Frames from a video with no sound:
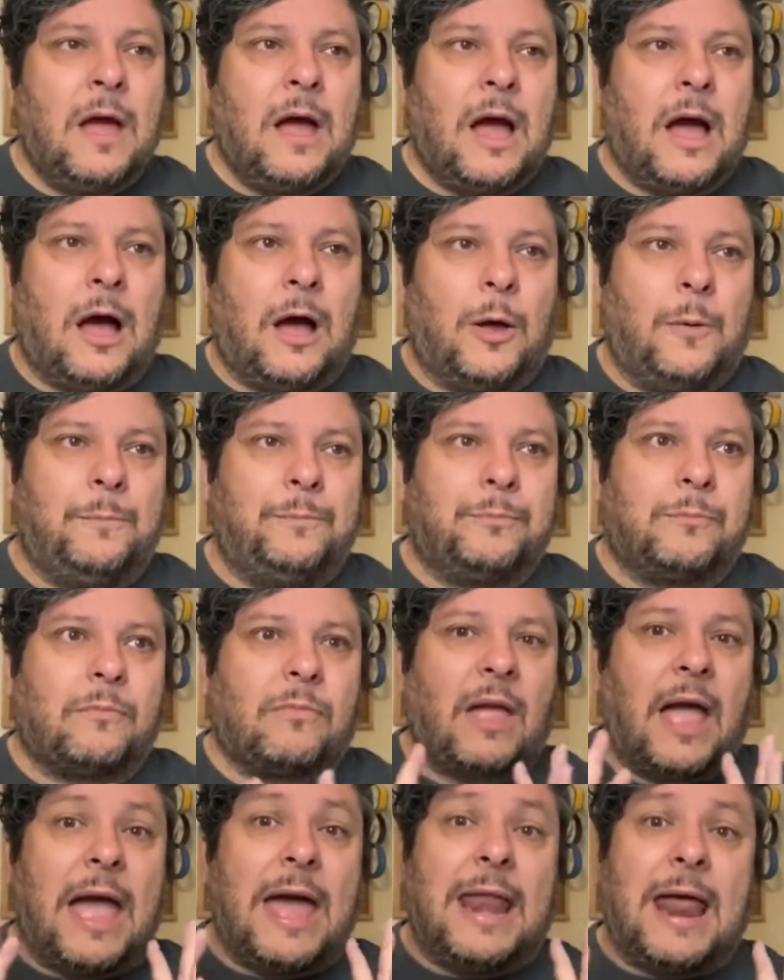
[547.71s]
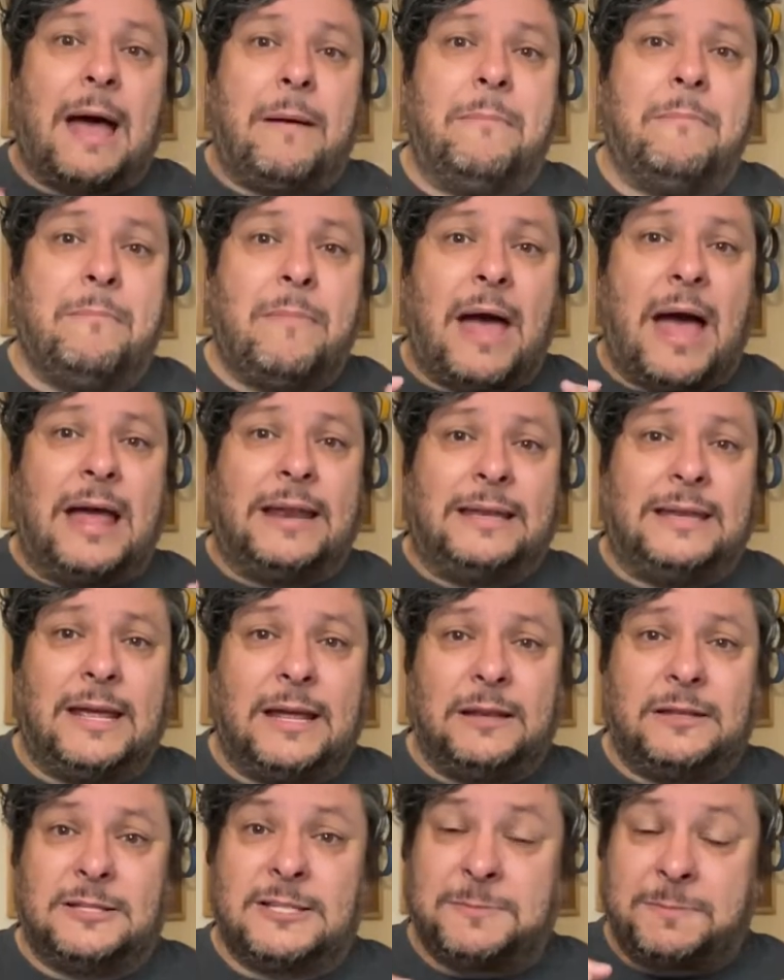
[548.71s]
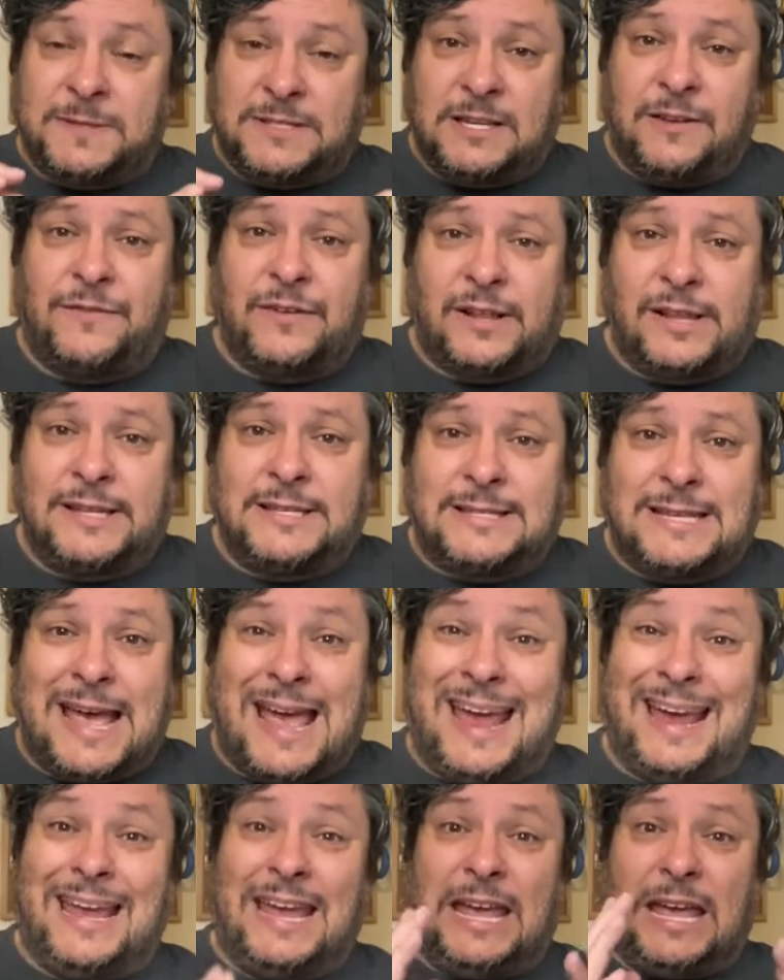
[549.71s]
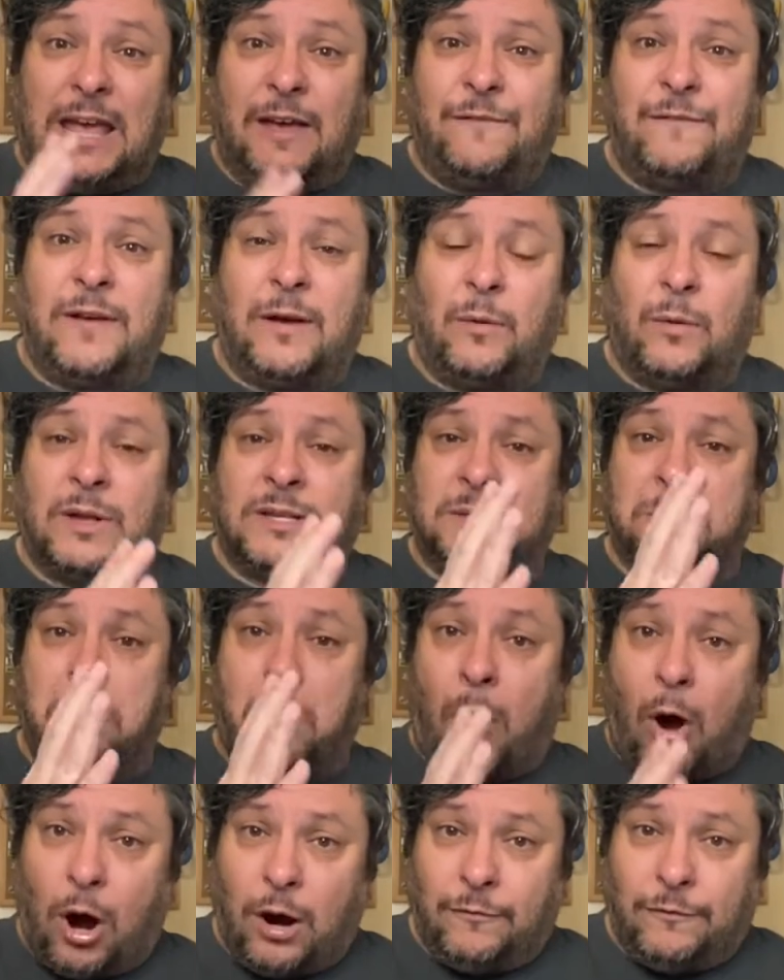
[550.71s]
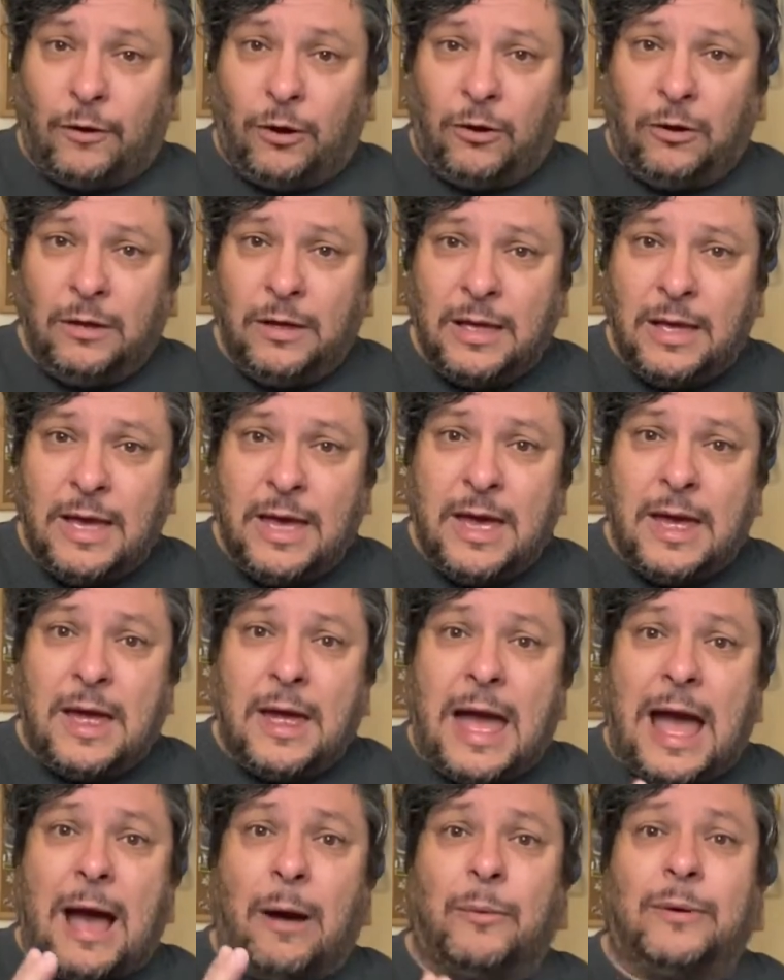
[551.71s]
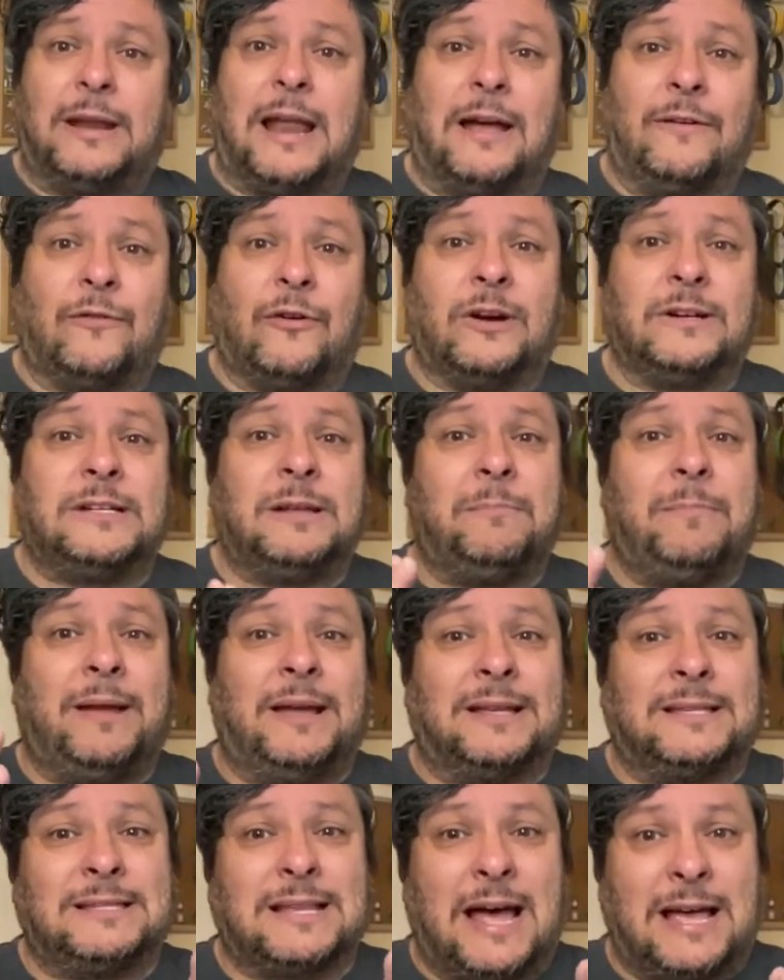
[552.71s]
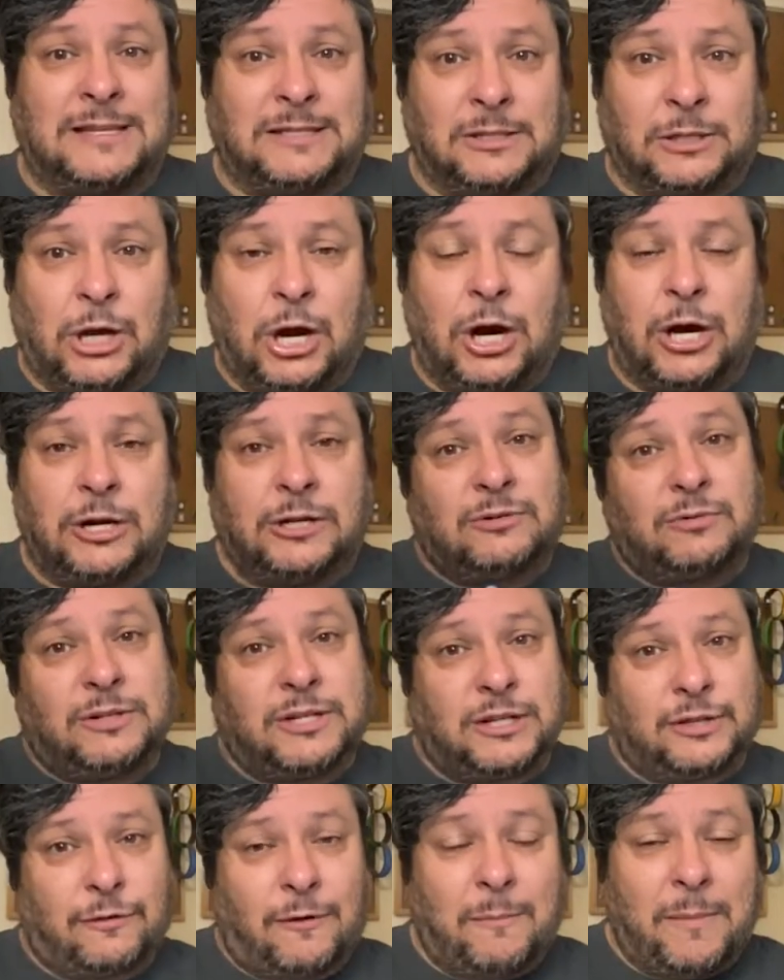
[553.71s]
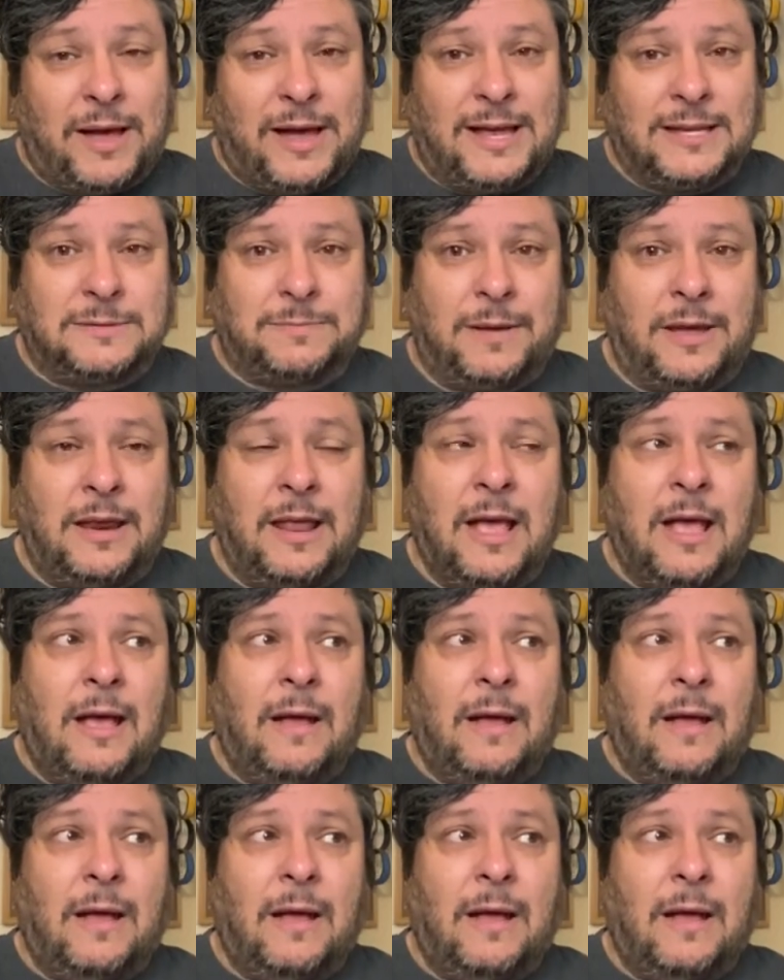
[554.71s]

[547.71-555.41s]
And I did specifically say, if it was Marvel, I would like for it to be a size large, which is for my husband.